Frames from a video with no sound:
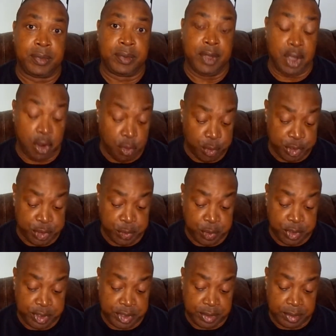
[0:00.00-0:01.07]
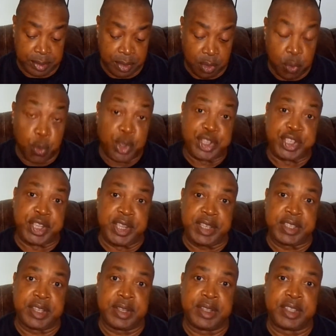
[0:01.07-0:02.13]
Or was
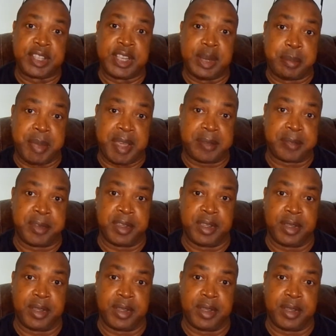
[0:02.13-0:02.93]
it telepathic?